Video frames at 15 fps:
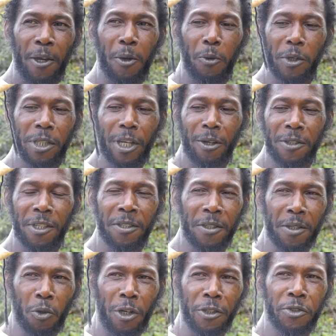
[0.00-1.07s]
without these
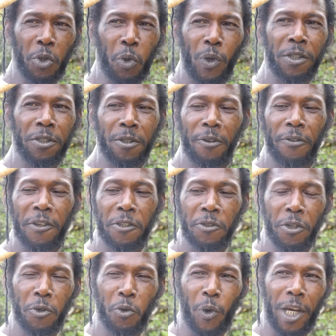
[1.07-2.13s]
consequences of his
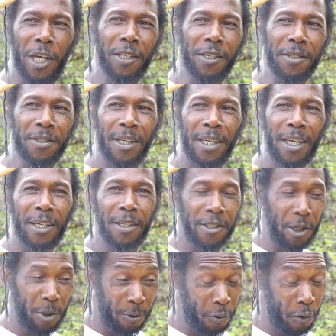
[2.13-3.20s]
own awareness,
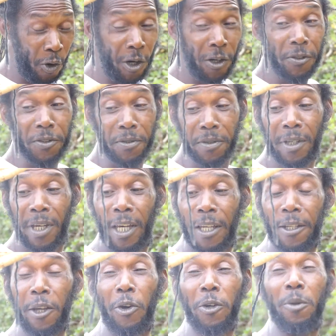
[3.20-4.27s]
then of course
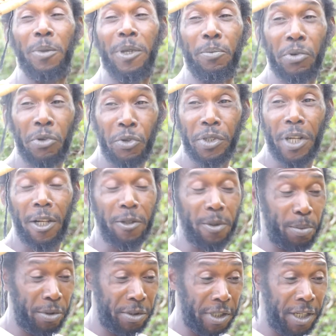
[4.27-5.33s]
they're going to be brutal to
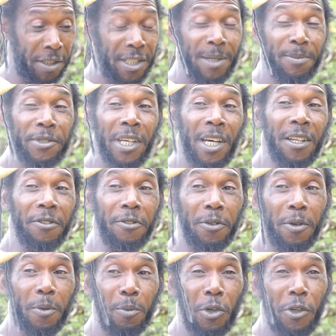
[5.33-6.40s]
protect themselves
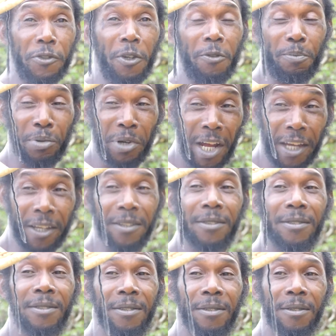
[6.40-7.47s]
because of pride
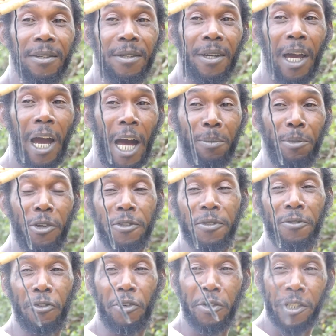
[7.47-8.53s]
and because
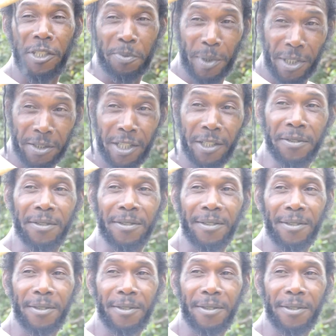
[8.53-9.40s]
of own expectation.